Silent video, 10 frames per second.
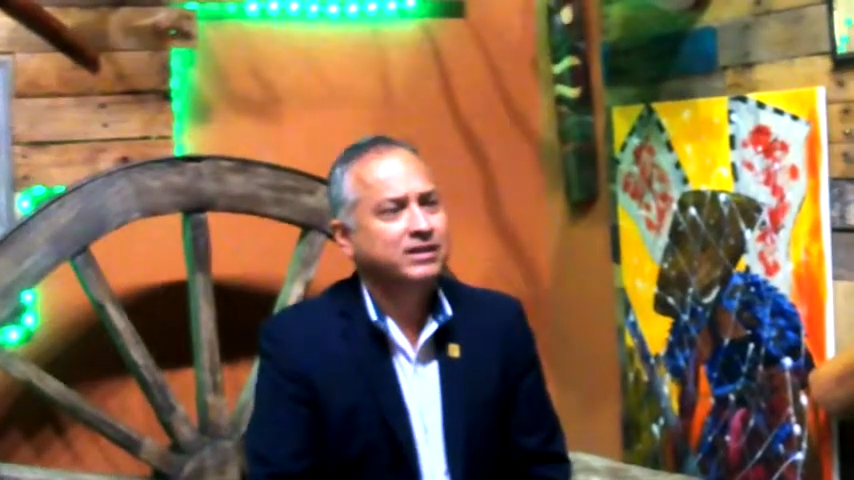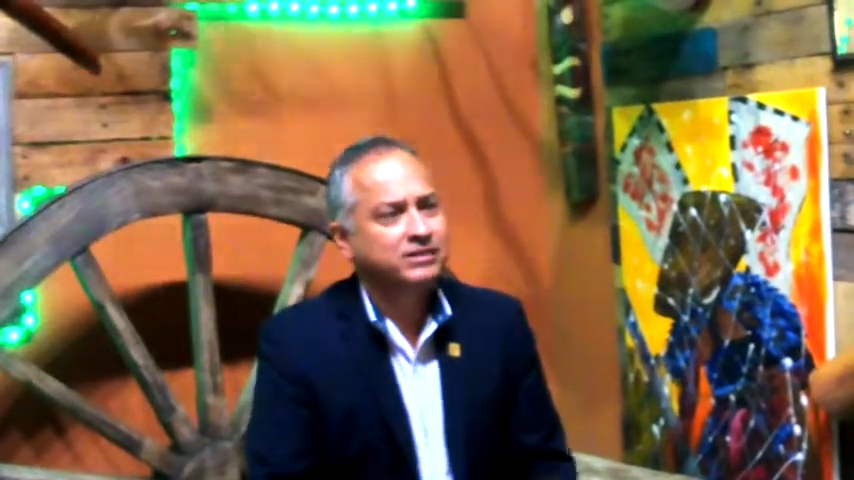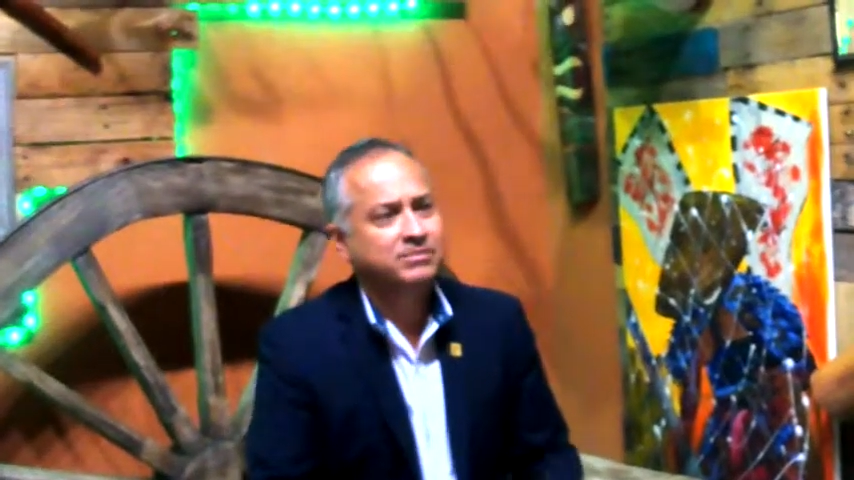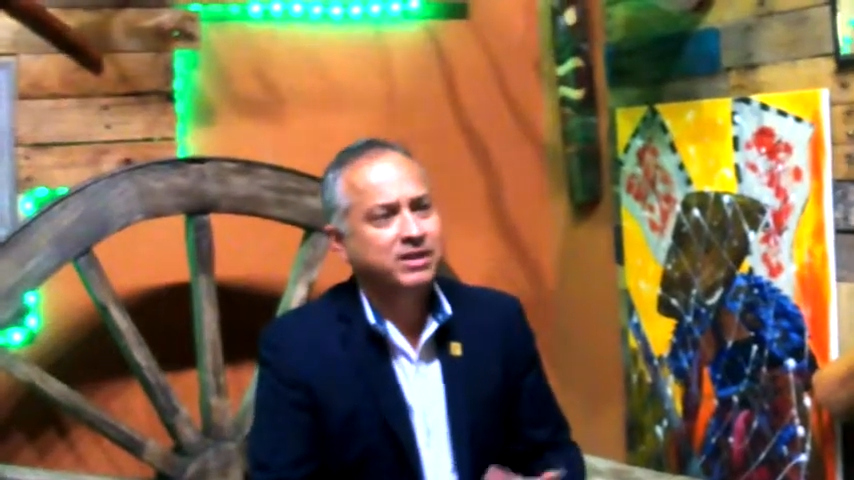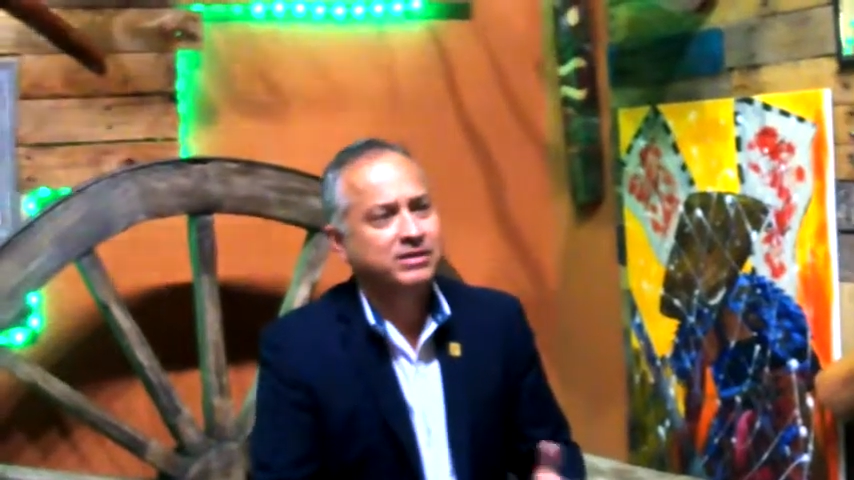
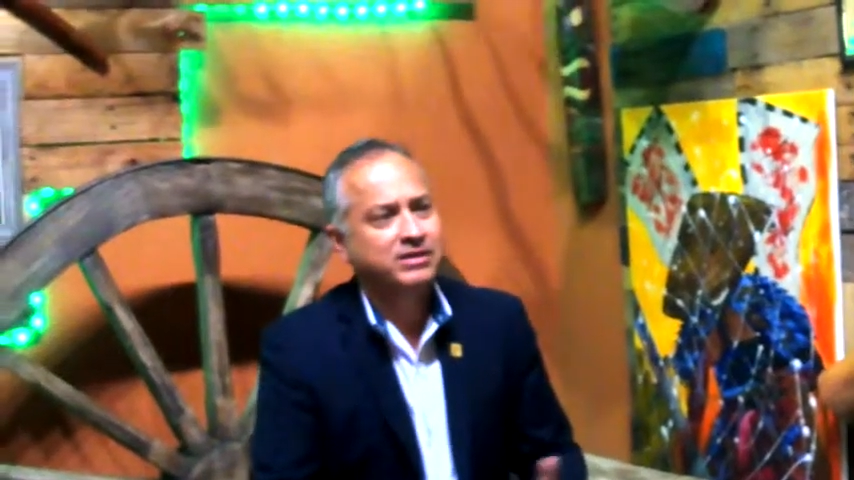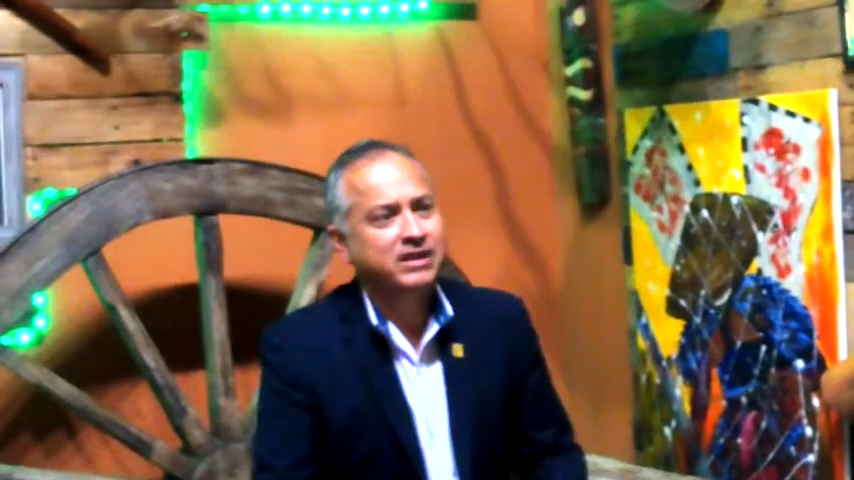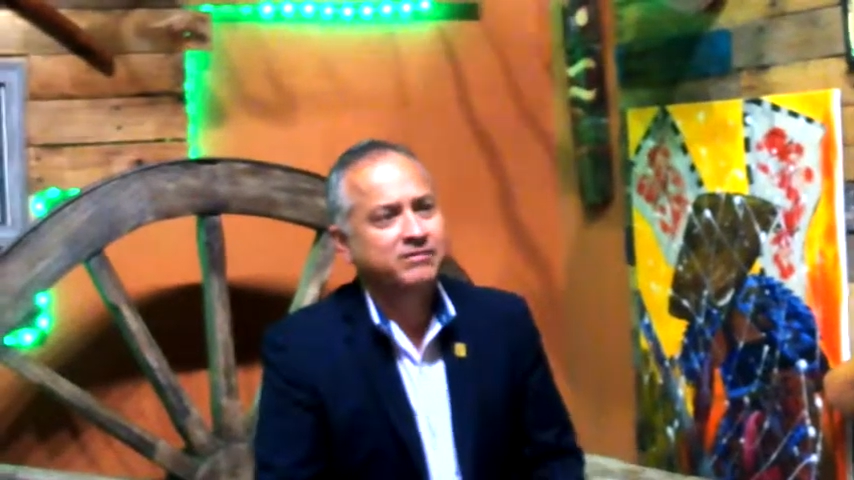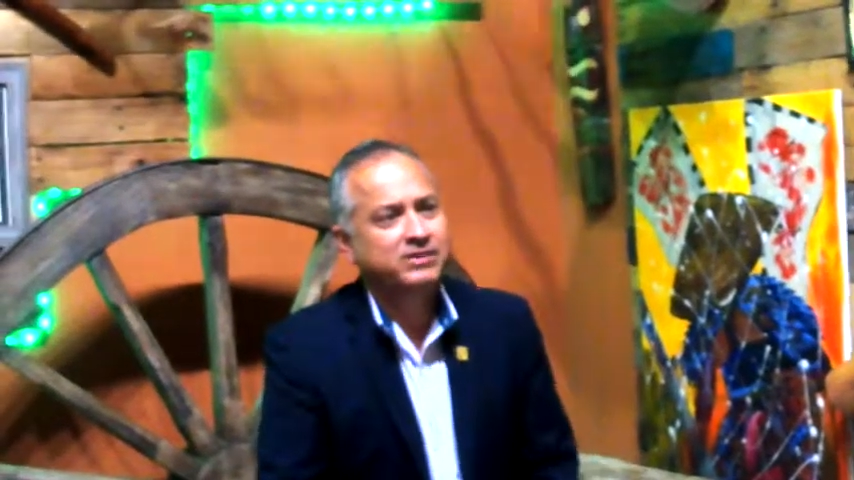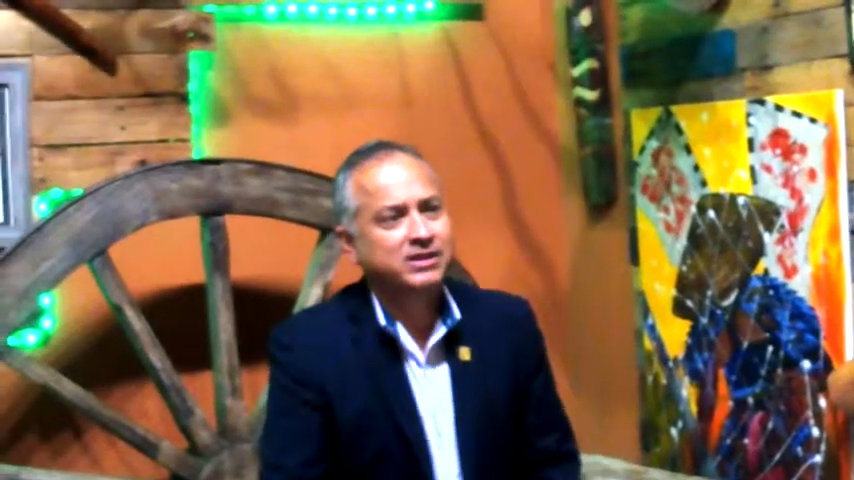That's about
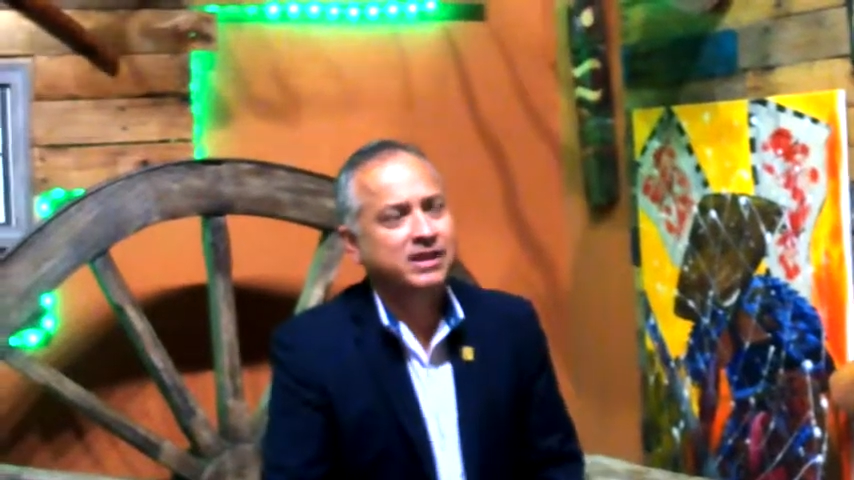the average